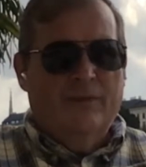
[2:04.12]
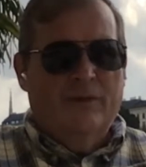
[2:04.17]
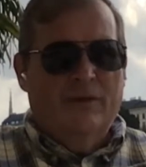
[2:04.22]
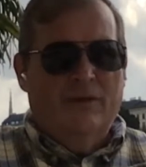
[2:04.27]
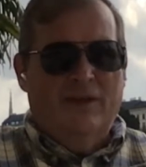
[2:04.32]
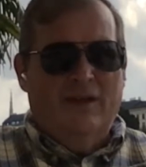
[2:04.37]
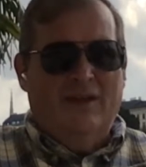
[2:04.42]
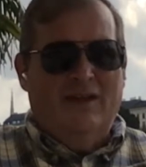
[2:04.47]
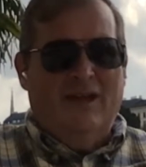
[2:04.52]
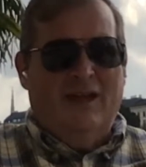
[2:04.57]

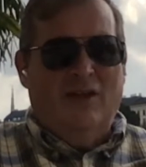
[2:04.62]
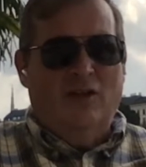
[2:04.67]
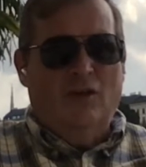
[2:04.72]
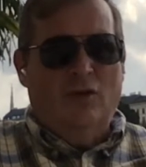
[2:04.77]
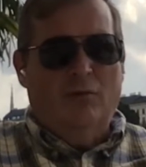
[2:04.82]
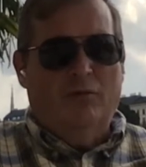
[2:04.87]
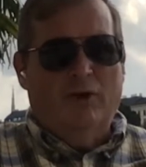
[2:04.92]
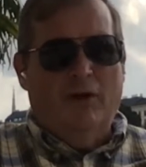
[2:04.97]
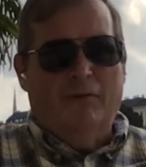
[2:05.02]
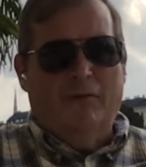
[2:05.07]
the
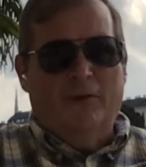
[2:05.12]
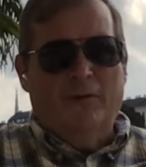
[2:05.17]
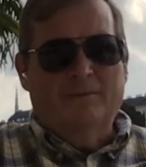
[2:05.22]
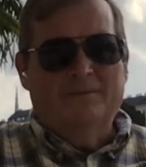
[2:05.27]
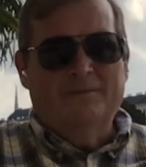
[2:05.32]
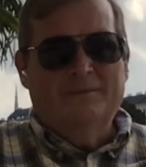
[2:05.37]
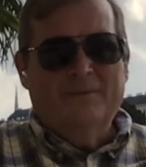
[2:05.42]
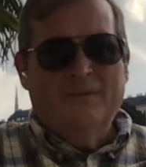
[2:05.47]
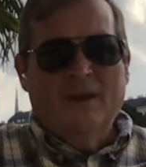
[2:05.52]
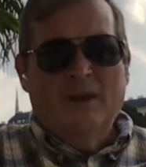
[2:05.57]
Danube River.
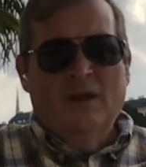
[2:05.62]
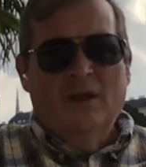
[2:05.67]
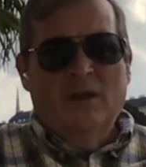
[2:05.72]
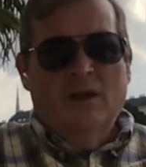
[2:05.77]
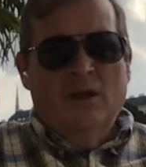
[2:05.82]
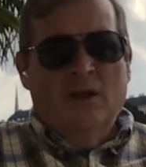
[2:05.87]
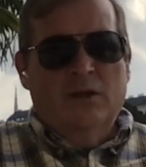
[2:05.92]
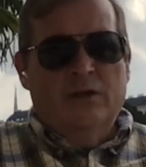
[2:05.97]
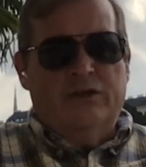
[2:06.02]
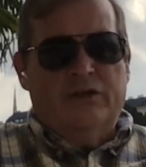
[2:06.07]

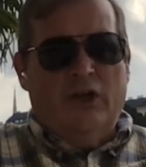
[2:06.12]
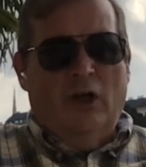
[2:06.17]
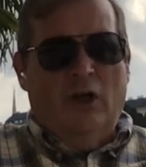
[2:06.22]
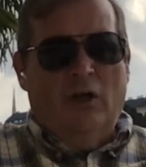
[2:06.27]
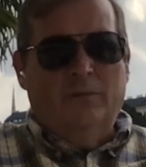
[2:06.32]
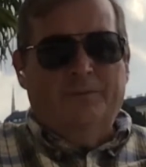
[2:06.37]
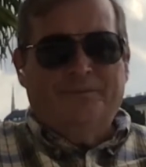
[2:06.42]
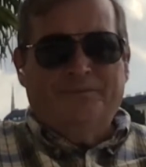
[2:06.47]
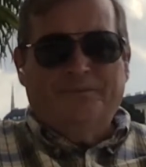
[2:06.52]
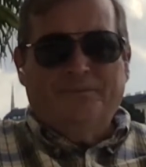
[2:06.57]

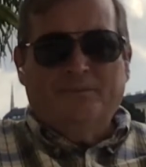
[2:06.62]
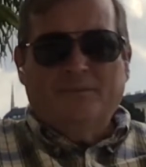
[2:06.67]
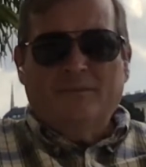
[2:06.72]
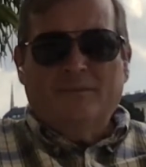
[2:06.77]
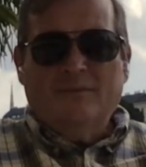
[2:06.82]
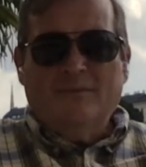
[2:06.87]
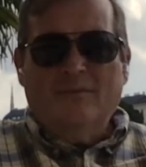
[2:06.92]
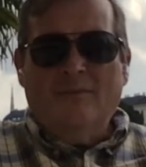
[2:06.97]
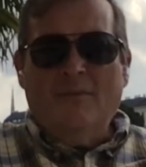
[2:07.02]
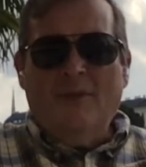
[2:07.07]
So
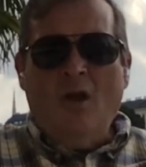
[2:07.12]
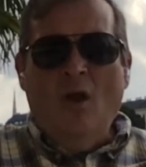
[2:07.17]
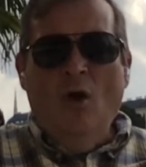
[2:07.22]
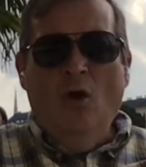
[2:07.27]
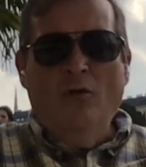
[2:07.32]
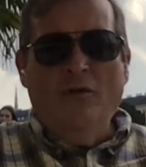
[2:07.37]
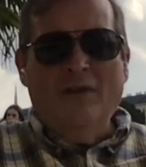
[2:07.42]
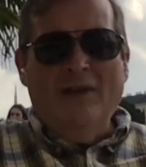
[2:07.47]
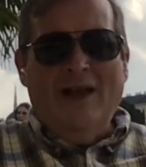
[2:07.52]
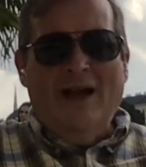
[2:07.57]

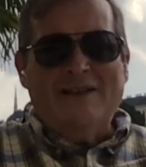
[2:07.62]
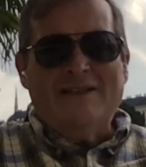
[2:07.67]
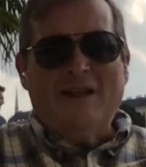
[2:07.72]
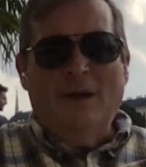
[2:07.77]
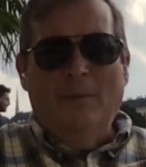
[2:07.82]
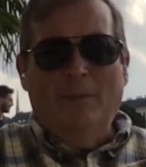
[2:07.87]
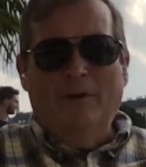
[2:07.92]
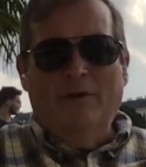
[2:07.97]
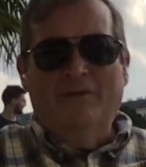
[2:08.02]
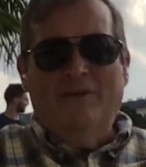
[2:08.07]
over the last
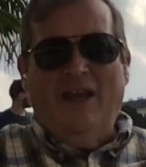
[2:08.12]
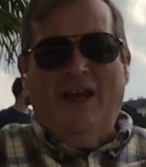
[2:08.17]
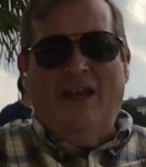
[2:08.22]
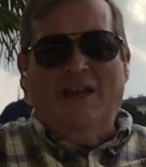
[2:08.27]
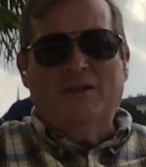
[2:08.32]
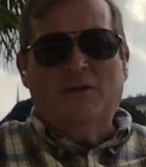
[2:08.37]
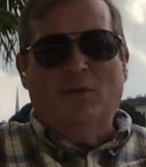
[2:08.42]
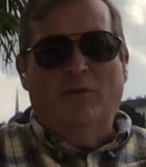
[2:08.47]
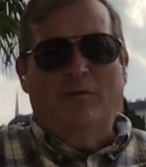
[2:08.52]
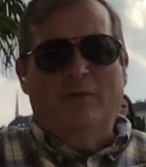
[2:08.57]
couple of
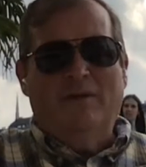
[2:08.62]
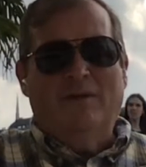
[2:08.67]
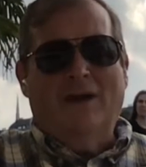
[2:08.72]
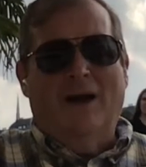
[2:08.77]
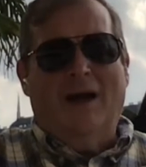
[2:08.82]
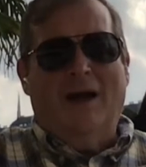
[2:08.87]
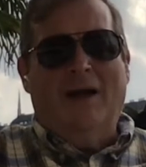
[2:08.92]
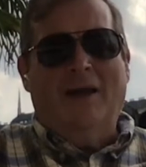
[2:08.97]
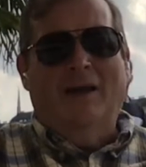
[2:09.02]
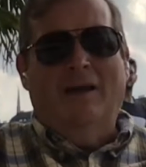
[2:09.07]
days, we've been
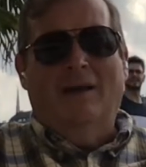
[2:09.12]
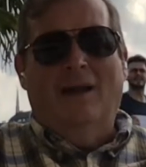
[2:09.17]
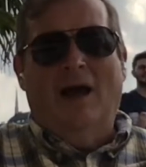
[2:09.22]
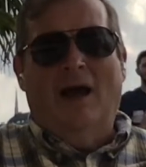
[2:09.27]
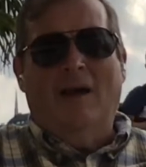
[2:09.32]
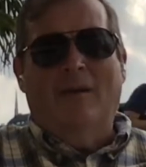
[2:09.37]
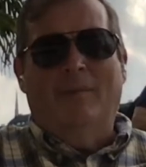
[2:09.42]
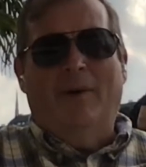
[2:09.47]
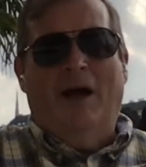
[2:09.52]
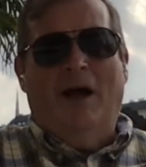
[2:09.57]
talking a
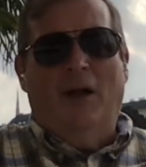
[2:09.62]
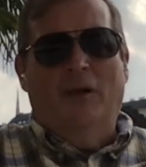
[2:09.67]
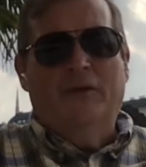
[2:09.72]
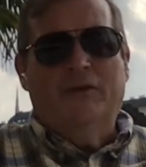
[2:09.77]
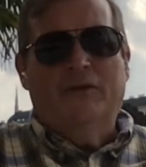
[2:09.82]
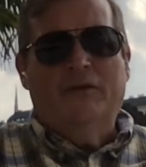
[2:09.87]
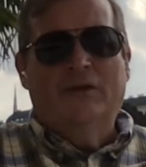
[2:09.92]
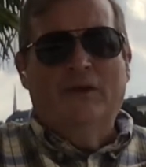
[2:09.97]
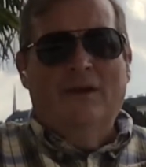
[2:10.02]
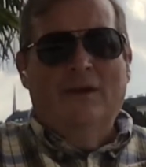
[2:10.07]
lot
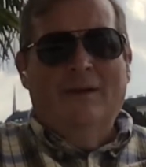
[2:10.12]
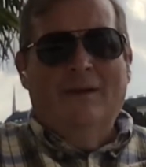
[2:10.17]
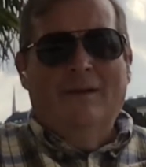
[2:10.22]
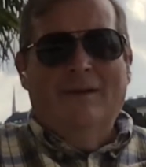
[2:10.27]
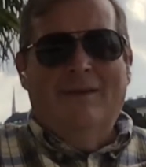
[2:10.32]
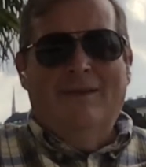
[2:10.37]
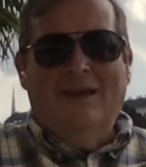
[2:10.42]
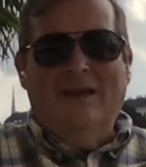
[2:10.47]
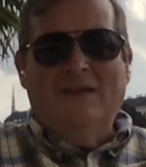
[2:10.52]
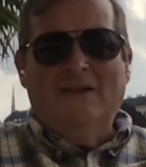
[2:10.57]
about
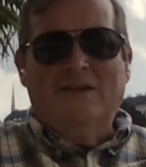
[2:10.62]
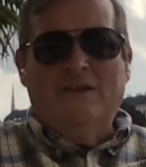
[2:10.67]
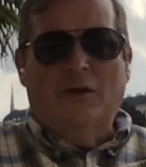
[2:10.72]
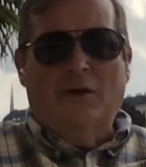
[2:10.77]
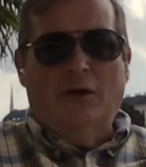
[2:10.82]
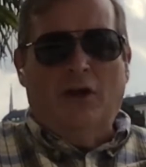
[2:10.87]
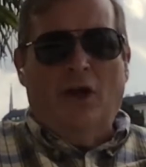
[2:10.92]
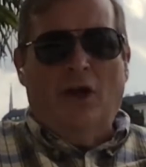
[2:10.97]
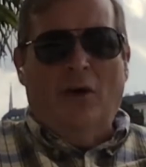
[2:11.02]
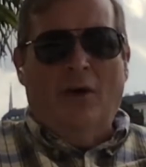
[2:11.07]
things that
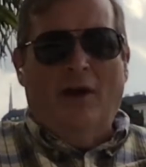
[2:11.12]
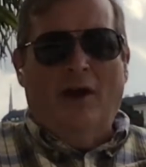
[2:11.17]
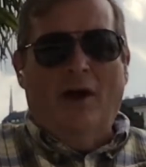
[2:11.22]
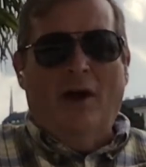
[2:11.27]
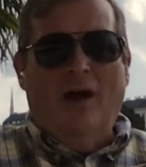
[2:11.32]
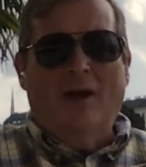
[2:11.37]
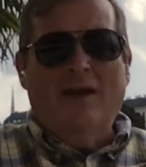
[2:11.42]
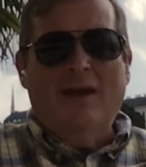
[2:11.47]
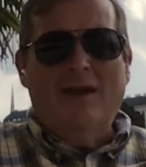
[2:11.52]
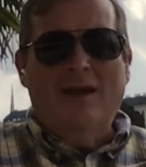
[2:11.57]
are going
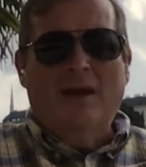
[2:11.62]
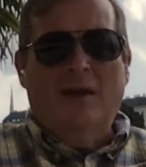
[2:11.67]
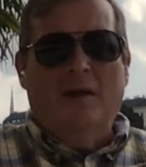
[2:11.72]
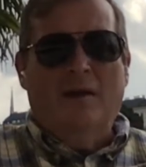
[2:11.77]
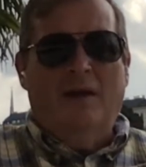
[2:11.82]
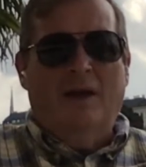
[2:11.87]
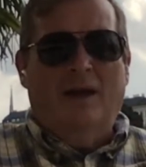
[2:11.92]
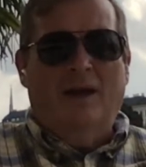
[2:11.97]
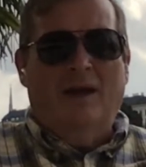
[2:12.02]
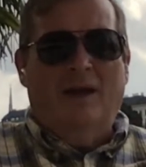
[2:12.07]
on
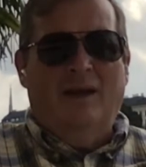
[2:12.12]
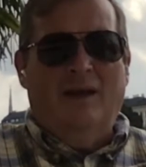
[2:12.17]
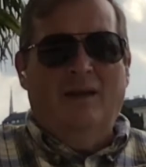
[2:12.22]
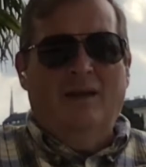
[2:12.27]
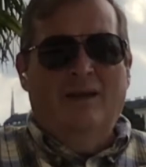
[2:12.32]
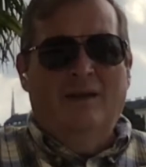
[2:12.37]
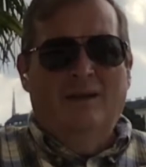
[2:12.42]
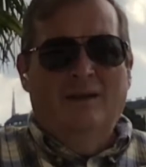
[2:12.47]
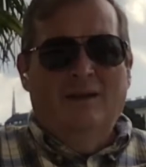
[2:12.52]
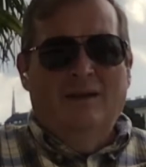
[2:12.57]
here
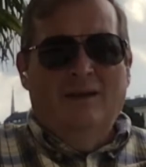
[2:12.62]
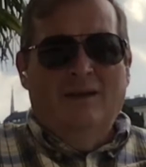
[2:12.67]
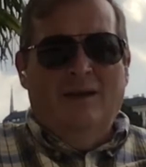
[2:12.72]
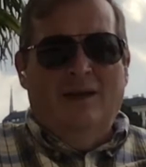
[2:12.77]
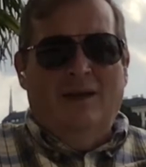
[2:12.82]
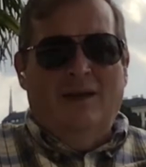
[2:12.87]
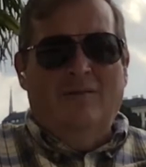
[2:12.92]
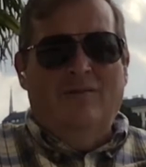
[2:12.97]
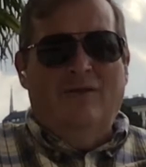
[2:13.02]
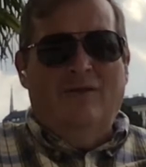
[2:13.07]
in
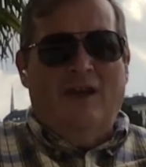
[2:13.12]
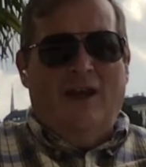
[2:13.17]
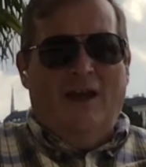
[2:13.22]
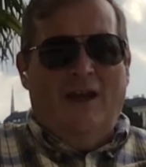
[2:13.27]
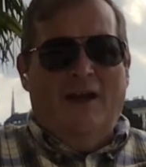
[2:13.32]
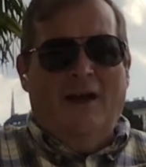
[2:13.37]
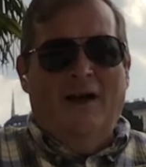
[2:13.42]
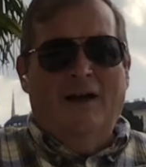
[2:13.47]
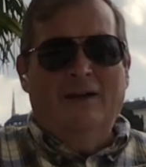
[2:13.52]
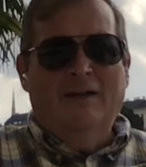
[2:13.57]

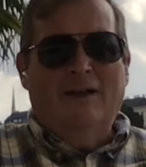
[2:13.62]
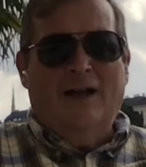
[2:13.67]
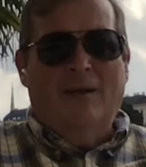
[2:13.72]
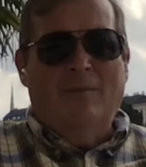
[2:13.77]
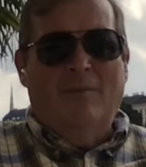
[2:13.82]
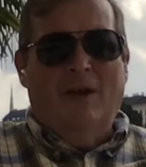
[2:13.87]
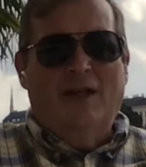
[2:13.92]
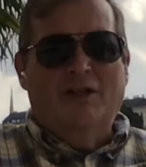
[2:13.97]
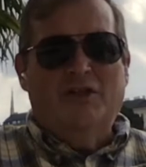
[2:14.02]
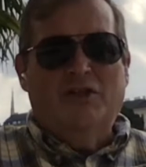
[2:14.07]
Vienna. I
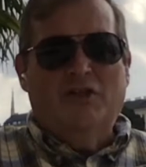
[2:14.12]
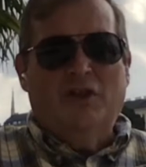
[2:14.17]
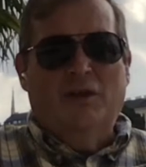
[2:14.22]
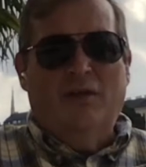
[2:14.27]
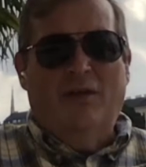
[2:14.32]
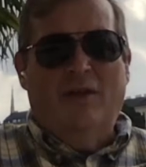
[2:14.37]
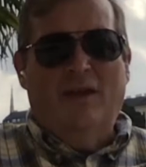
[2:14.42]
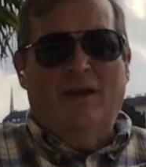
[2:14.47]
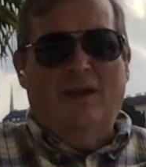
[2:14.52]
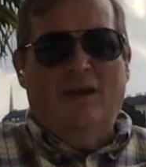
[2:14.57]

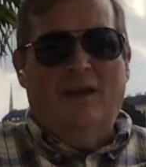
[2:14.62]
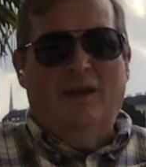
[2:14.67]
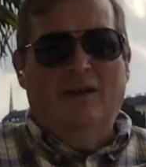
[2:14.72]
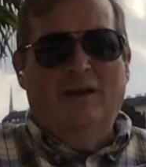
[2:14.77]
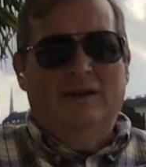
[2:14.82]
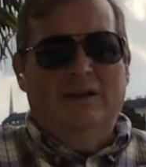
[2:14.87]
mentioned the